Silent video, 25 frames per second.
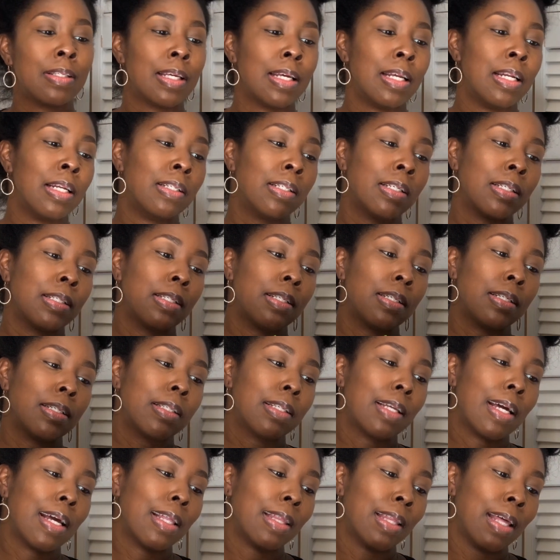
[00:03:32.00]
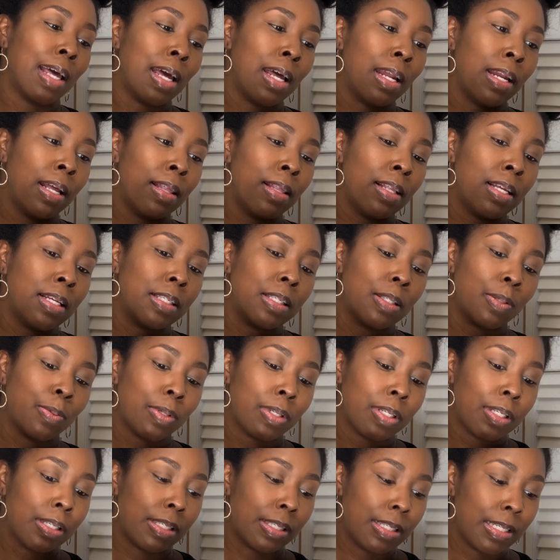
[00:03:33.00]
and it just looks like that. And this
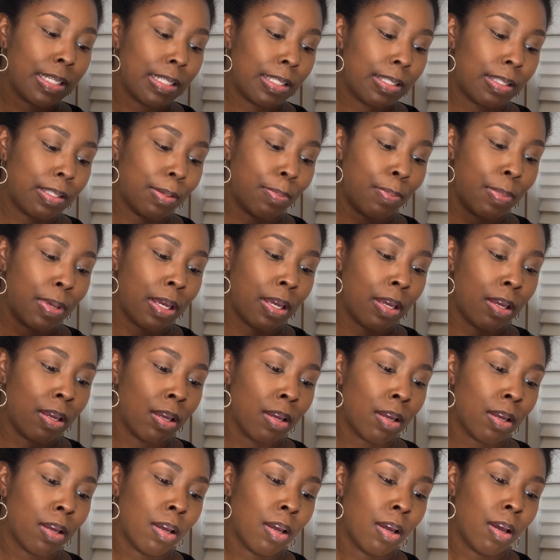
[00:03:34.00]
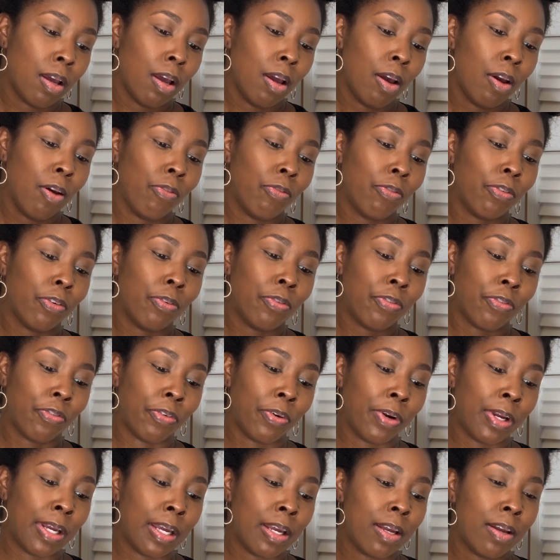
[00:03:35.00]
was sent to me for
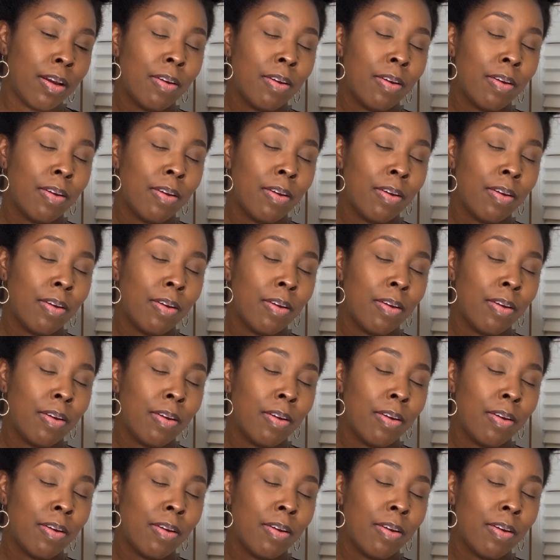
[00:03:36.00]
free